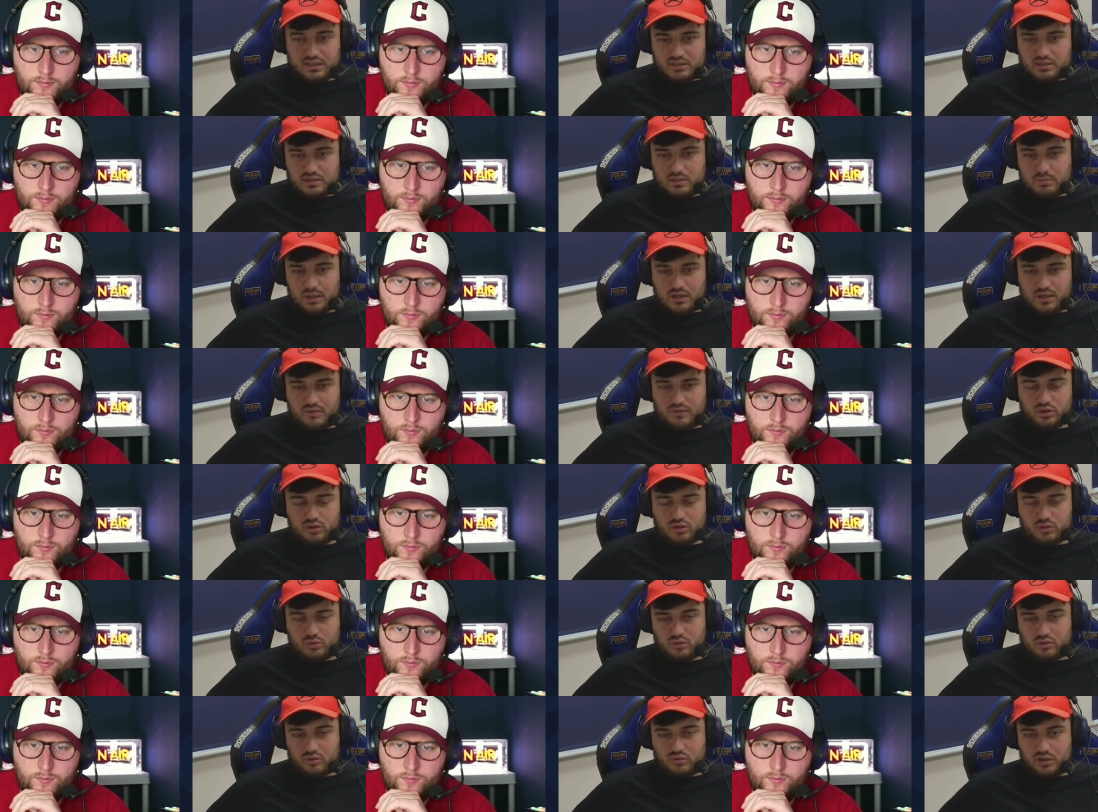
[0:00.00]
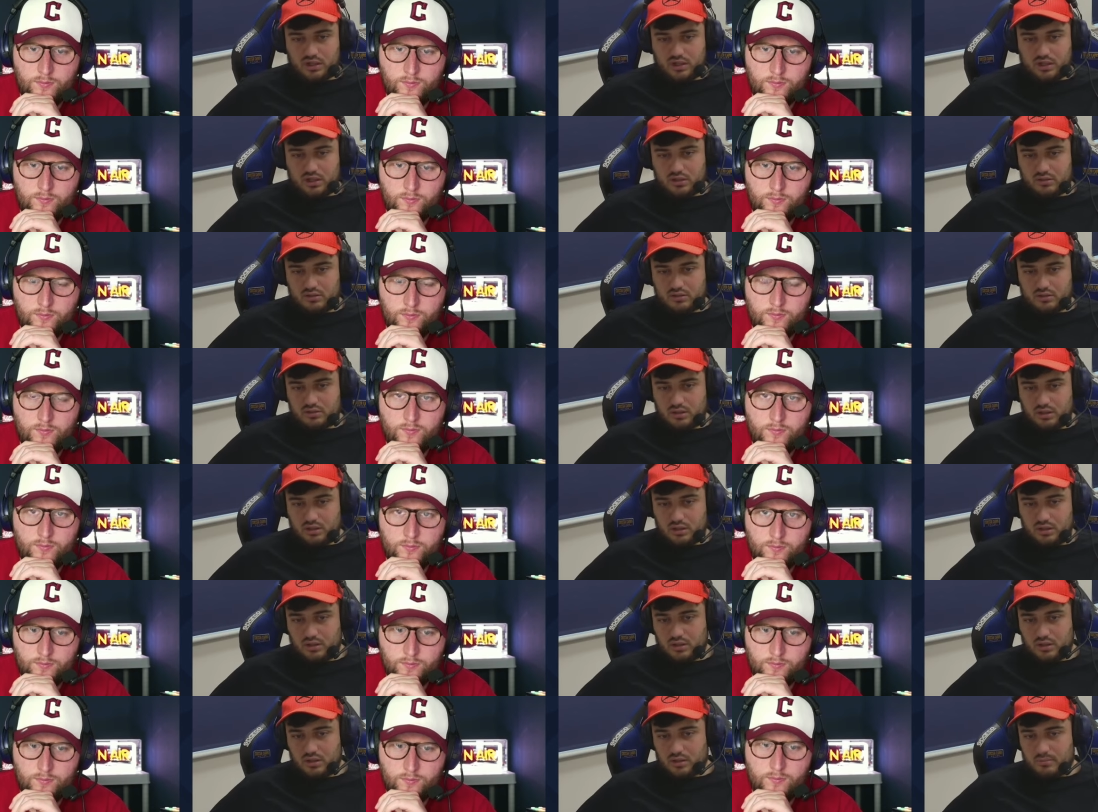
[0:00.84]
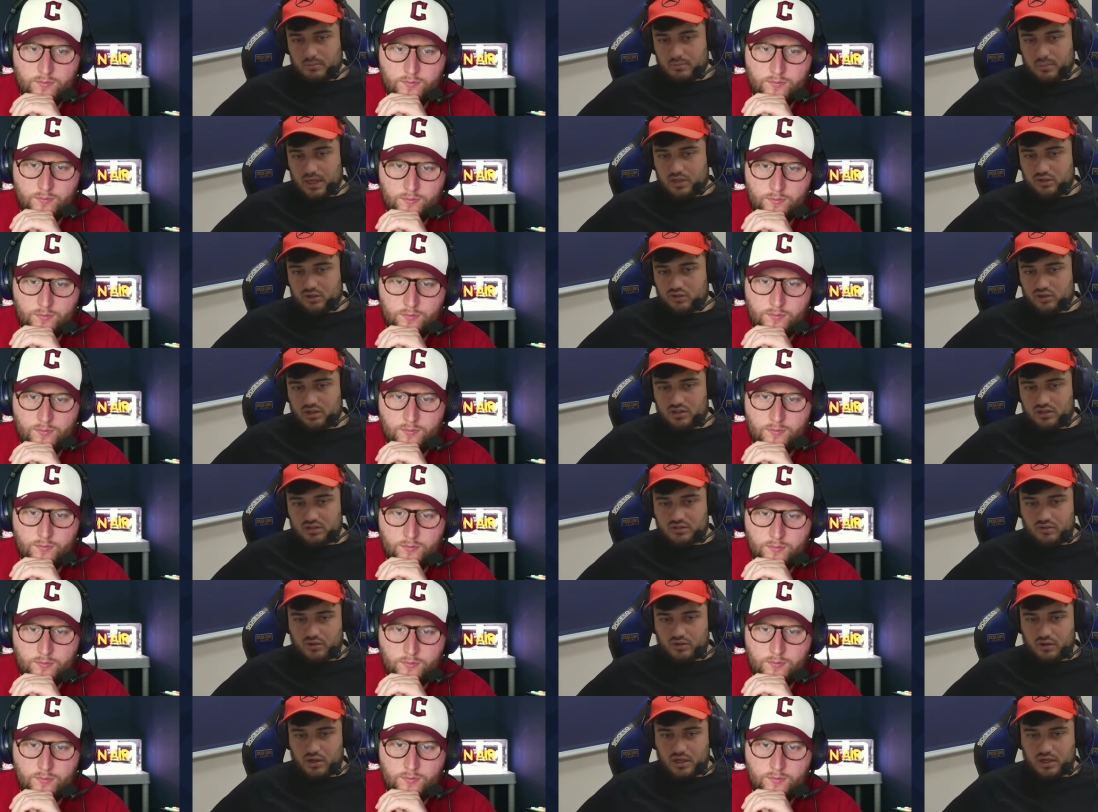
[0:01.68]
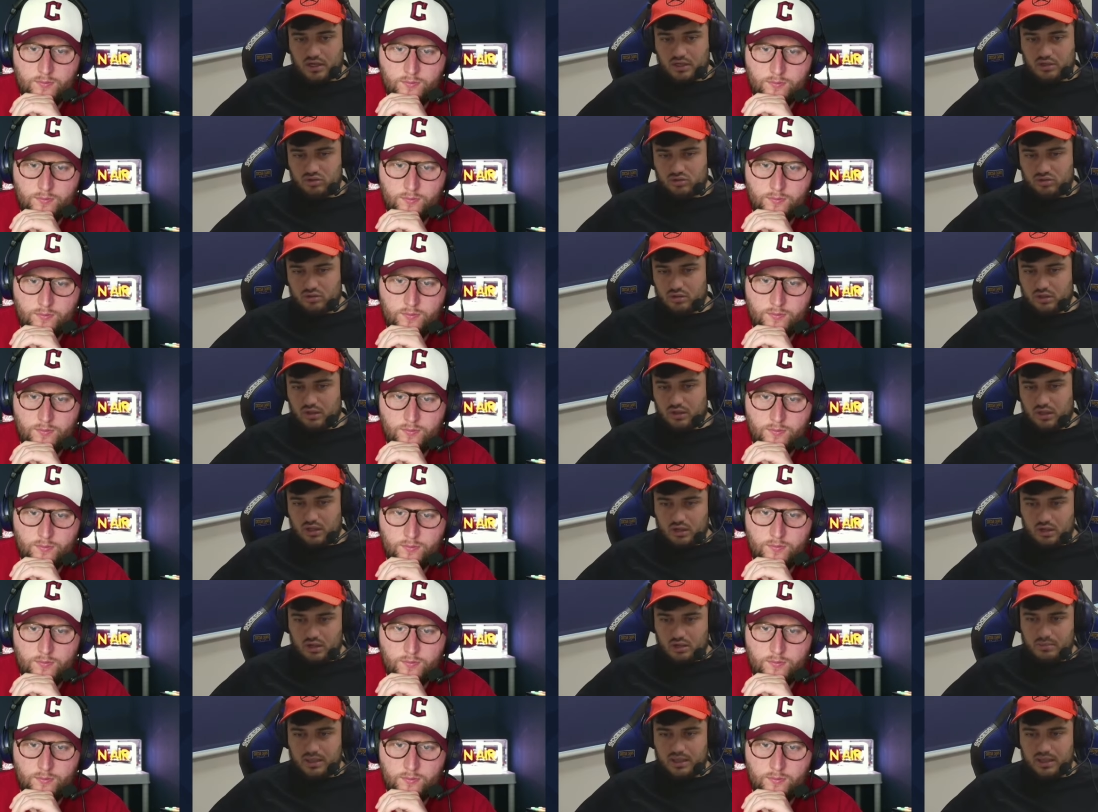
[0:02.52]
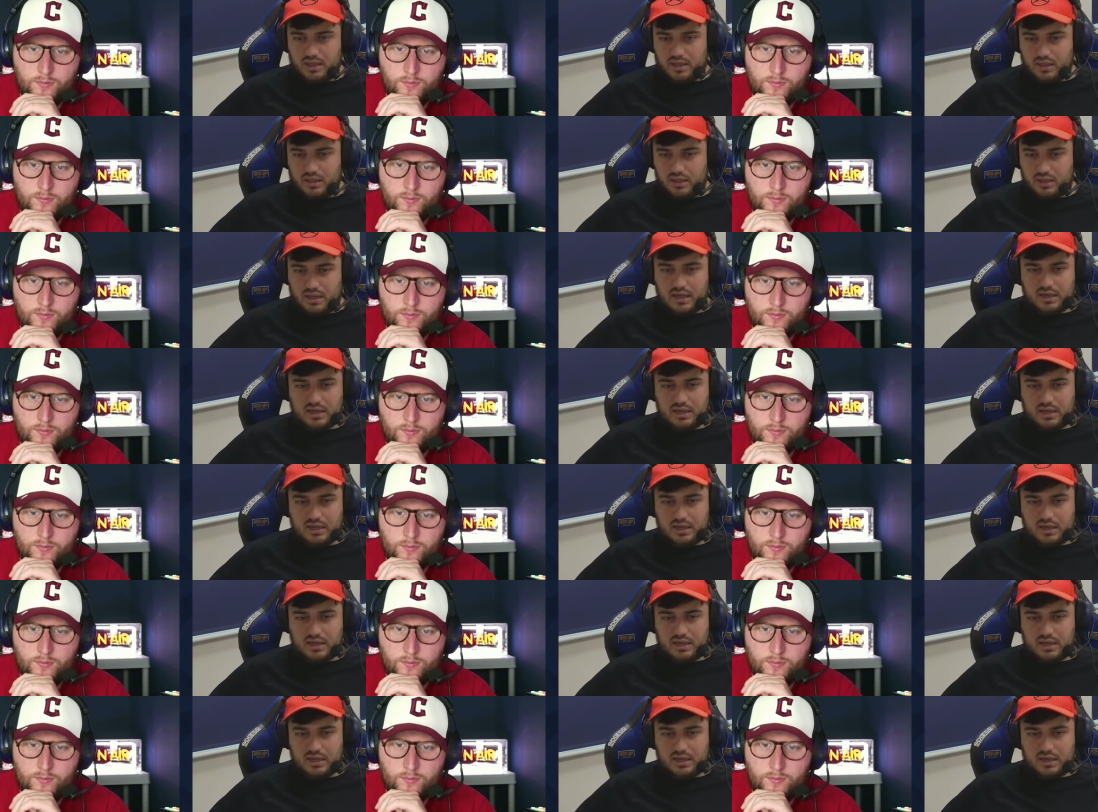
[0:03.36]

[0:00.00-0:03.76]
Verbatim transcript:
Speaker 1: disappear for two or three years, make a transfer, and then suddenly kind of be hitting